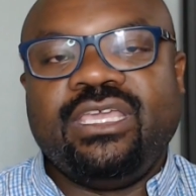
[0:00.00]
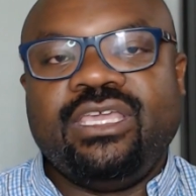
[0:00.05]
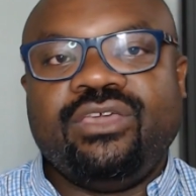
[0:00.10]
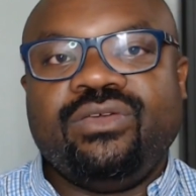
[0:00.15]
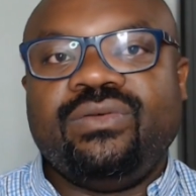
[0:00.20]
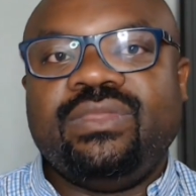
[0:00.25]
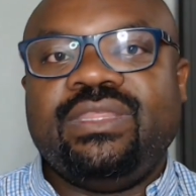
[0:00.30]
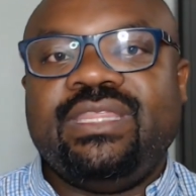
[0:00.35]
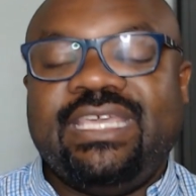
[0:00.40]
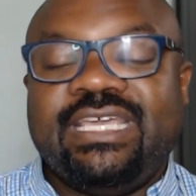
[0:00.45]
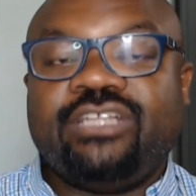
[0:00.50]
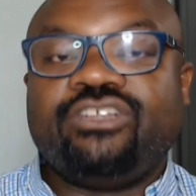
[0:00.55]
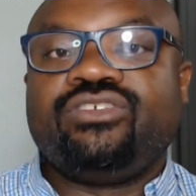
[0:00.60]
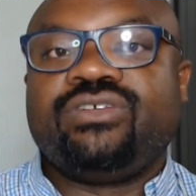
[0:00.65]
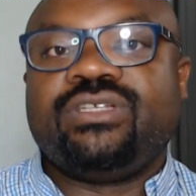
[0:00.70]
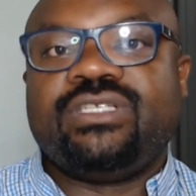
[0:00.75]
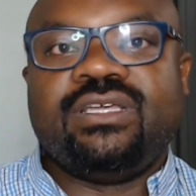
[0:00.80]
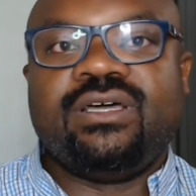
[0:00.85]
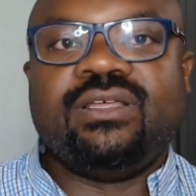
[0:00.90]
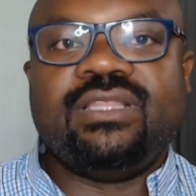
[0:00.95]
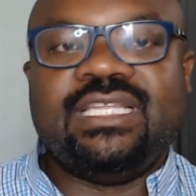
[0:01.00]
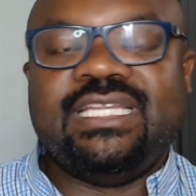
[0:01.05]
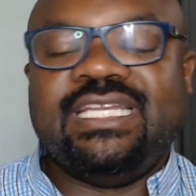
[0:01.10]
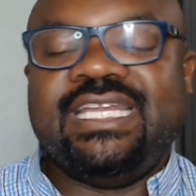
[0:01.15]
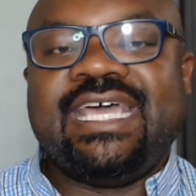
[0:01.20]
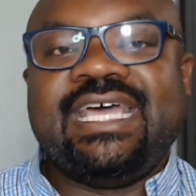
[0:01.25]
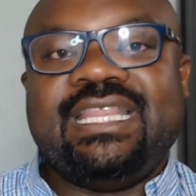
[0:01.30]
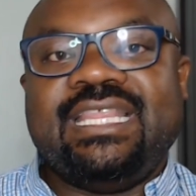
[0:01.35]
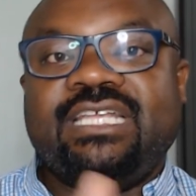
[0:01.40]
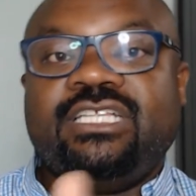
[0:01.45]
you the interest on the
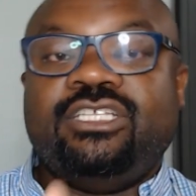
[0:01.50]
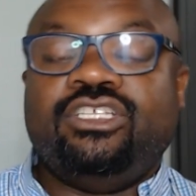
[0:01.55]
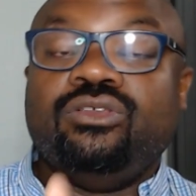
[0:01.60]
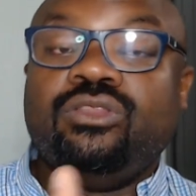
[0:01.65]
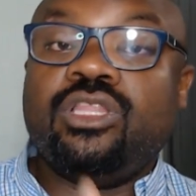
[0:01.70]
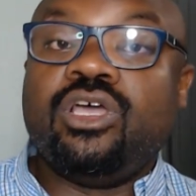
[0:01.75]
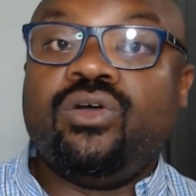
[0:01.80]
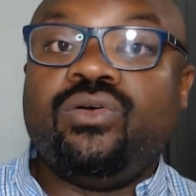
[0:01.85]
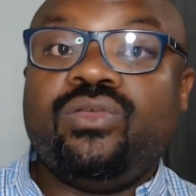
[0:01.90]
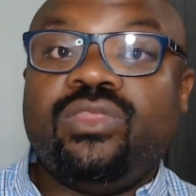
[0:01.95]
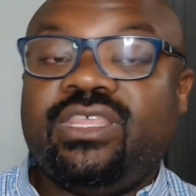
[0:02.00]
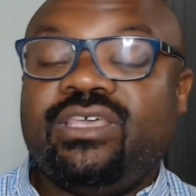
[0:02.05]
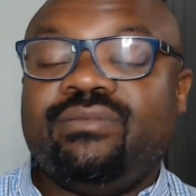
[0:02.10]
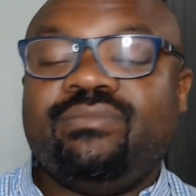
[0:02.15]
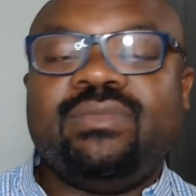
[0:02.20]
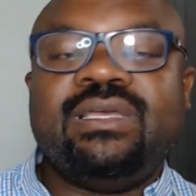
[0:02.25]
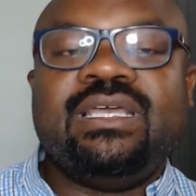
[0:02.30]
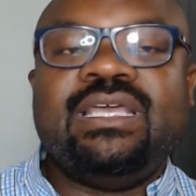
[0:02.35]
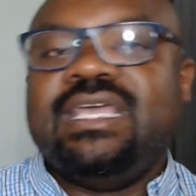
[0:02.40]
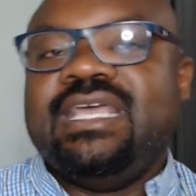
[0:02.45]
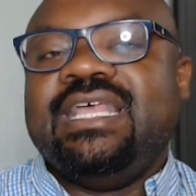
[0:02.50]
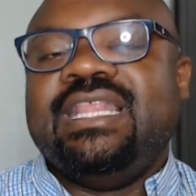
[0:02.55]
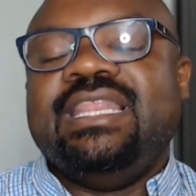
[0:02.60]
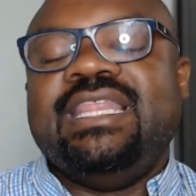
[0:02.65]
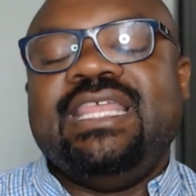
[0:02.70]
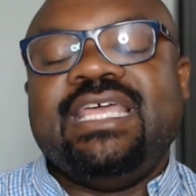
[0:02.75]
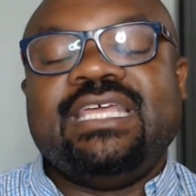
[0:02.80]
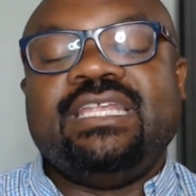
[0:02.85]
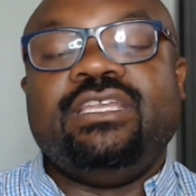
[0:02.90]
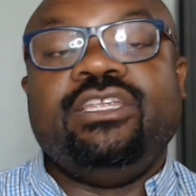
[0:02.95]
debt that you loan them,
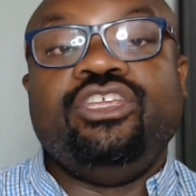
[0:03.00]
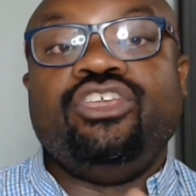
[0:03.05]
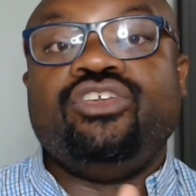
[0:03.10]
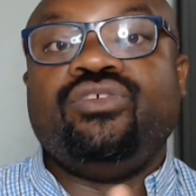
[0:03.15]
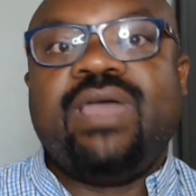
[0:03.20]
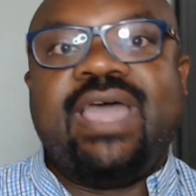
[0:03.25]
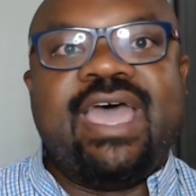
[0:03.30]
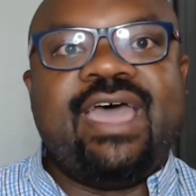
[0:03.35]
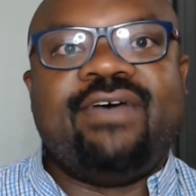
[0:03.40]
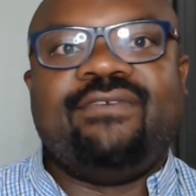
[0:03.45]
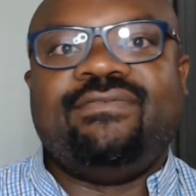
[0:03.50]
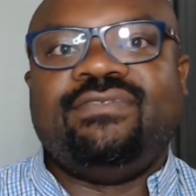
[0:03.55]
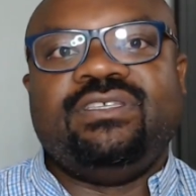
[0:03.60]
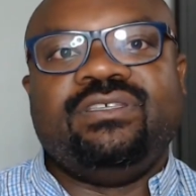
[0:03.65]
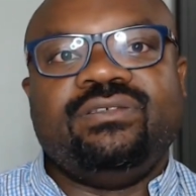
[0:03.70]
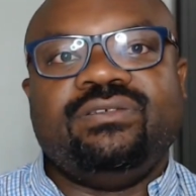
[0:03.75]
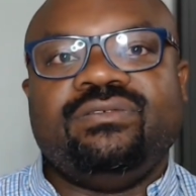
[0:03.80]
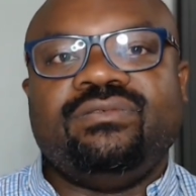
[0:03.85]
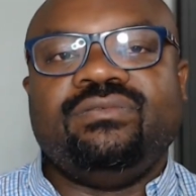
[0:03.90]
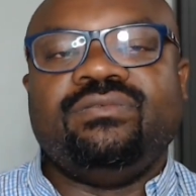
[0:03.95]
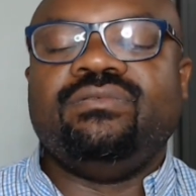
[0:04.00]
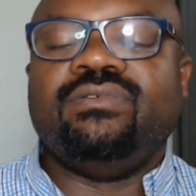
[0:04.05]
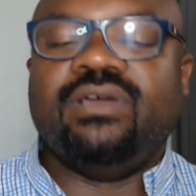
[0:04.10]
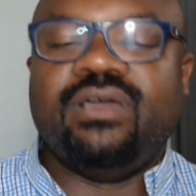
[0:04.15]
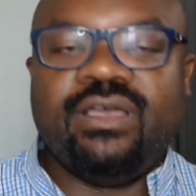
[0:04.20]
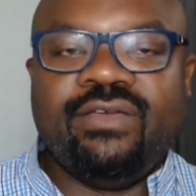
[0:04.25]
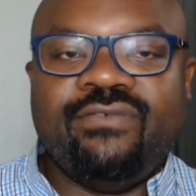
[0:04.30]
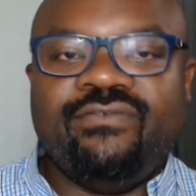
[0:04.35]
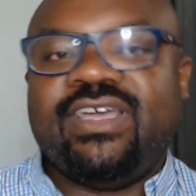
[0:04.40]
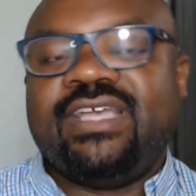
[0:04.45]
then you have to
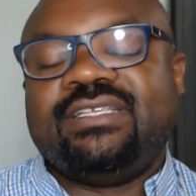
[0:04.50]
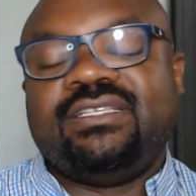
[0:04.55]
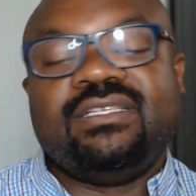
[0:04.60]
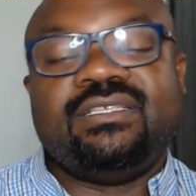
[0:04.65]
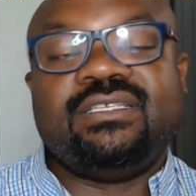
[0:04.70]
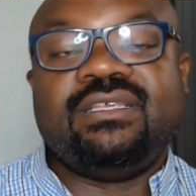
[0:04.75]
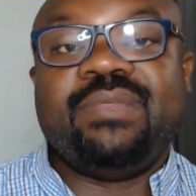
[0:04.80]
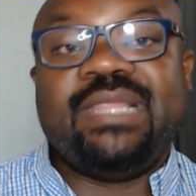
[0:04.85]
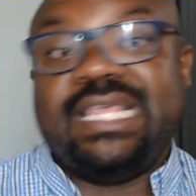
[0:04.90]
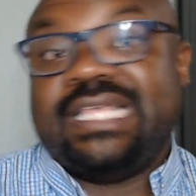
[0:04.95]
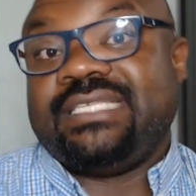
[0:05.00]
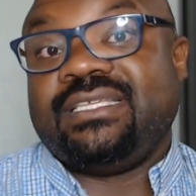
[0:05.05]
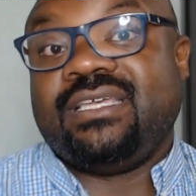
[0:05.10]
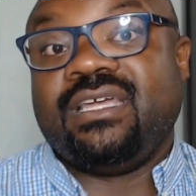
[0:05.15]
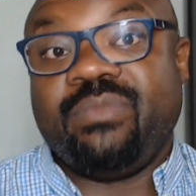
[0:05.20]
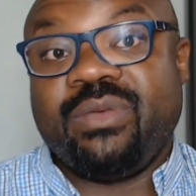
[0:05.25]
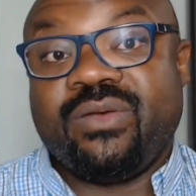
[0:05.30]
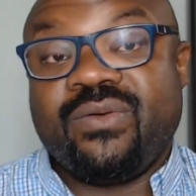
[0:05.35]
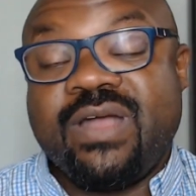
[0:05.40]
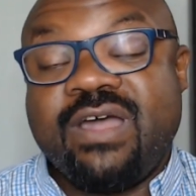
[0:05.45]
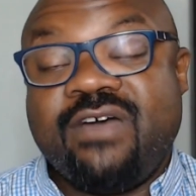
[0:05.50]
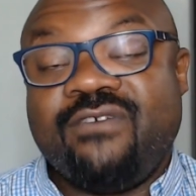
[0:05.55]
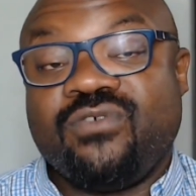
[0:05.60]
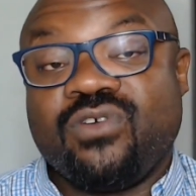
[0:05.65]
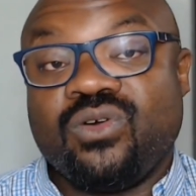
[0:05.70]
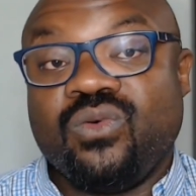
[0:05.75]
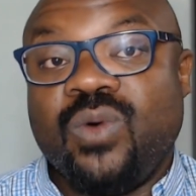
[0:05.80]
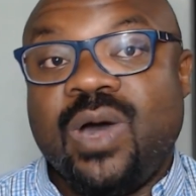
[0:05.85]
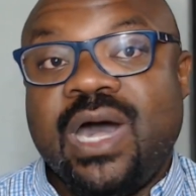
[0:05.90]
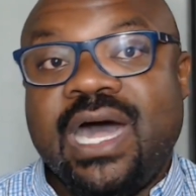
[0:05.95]
invest in something that's going to be around for a
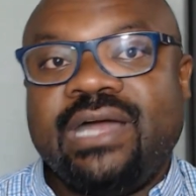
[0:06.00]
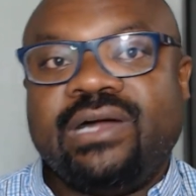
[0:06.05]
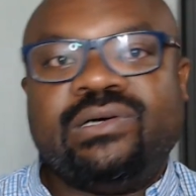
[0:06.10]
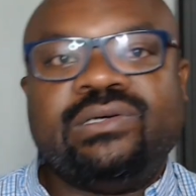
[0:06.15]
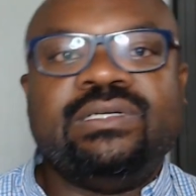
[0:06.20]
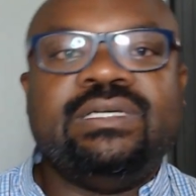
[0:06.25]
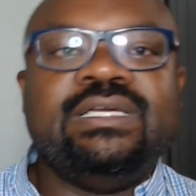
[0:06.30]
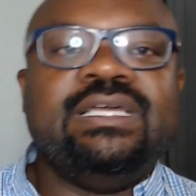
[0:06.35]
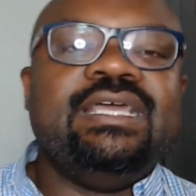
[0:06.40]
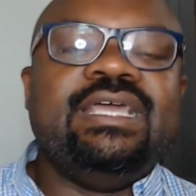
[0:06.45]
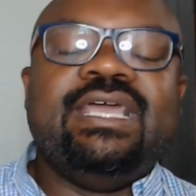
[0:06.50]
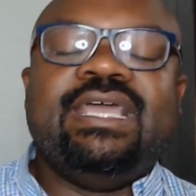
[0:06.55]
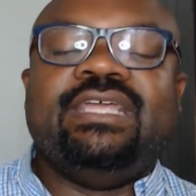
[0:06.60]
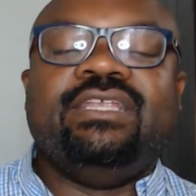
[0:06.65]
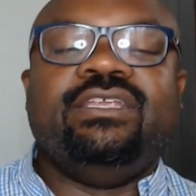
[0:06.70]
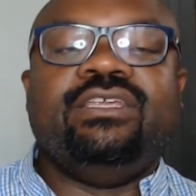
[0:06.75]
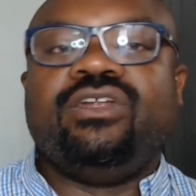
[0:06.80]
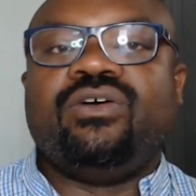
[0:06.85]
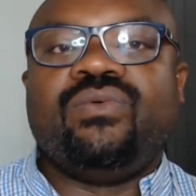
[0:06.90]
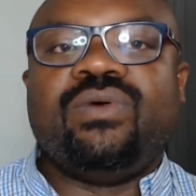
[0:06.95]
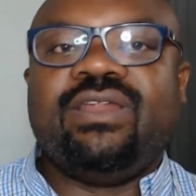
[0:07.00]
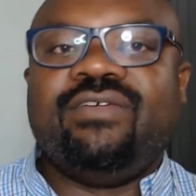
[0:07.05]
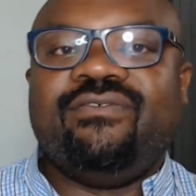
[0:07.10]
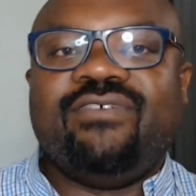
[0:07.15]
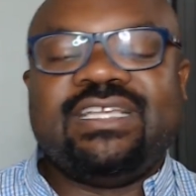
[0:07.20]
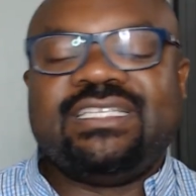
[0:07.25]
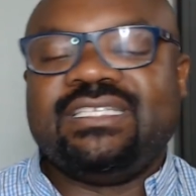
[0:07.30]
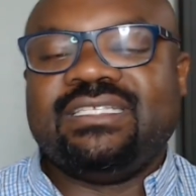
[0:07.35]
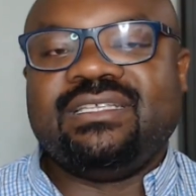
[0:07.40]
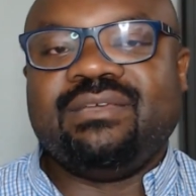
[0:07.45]
while, and you don't want to
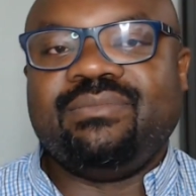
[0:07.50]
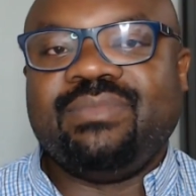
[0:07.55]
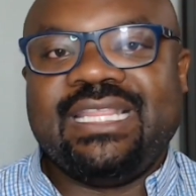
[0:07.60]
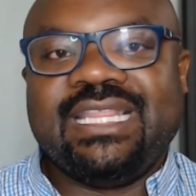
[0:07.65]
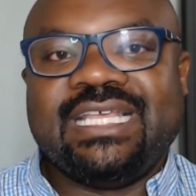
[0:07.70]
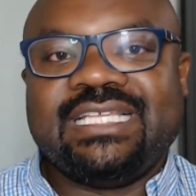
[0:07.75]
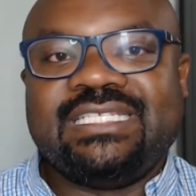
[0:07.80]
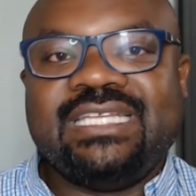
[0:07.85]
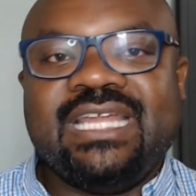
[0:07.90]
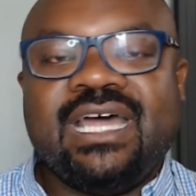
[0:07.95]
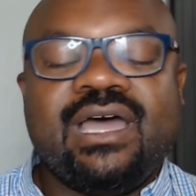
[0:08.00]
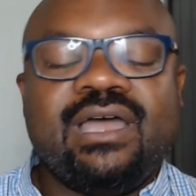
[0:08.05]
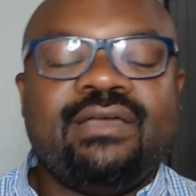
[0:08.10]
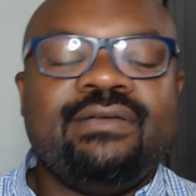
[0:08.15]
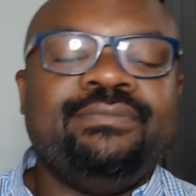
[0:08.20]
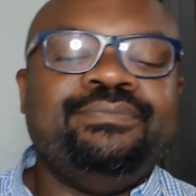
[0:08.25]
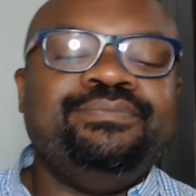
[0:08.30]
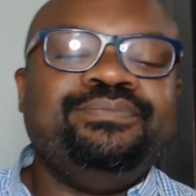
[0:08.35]
invest in something that's not.